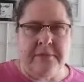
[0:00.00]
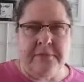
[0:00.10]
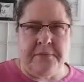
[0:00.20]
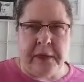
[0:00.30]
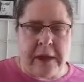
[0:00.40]

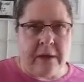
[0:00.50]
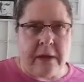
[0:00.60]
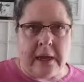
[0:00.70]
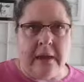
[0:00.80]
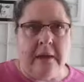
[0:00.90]

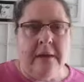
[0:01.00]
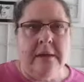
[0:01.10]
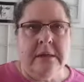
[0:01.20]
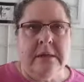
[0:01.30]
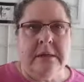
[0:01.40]
very
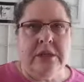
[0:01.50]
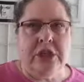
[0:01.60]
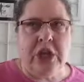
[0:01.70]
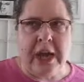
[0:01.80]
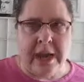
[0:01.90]

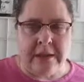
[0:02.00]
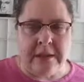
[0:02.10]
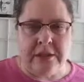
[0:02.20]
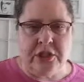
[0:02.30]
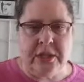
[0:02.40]

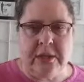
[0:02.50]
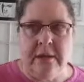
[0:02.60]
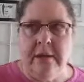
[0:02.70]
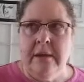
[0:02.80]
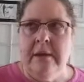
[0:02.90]

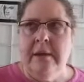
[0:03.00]
challenging